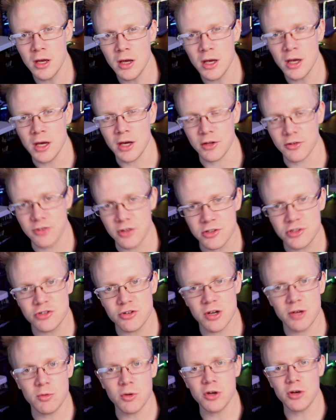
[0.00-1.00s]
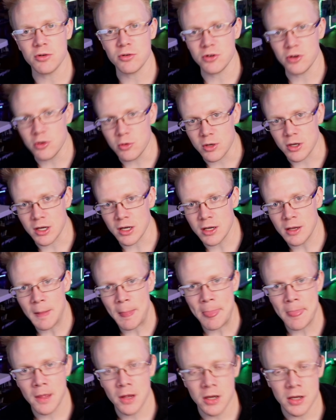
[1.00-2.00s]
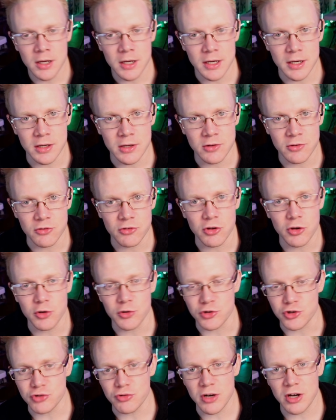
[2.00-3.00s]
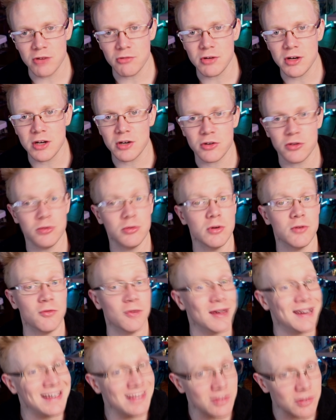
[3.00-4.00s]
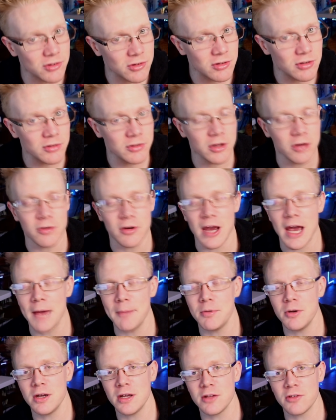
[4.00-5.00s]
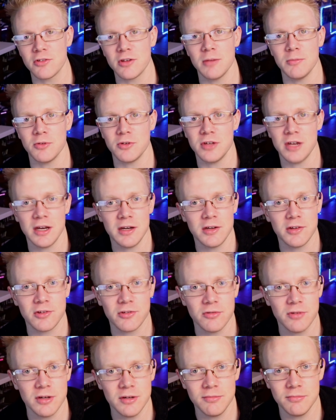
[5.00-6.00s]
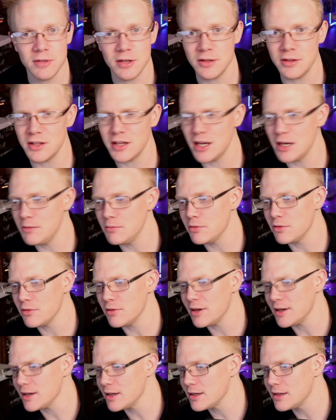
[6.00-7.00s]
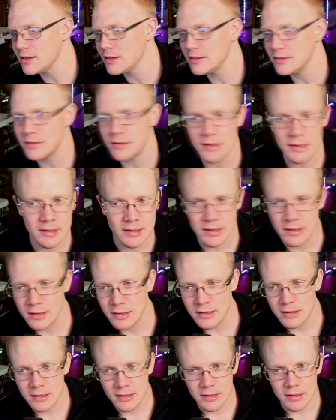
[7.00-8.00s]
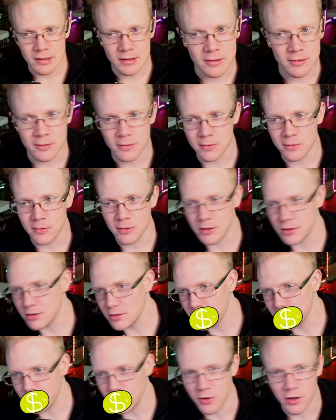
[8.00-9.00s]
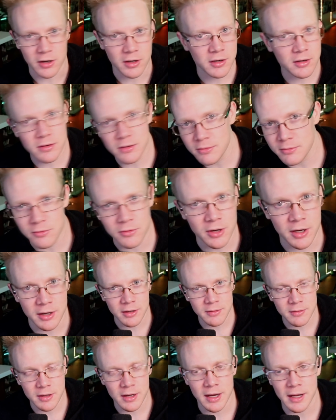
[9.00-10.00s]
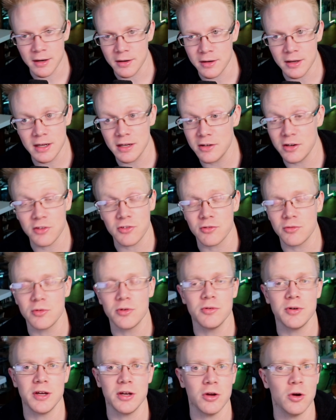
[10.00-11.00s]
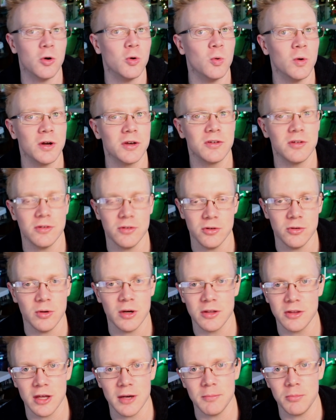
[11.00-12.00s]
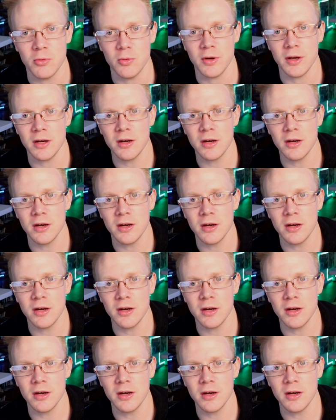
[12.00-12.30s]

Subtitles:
Essentially what you're doing is you're triggering two events that are happening simultaneously, and the game's like, what the fuck, right? And it doesn't really know what to do at that point.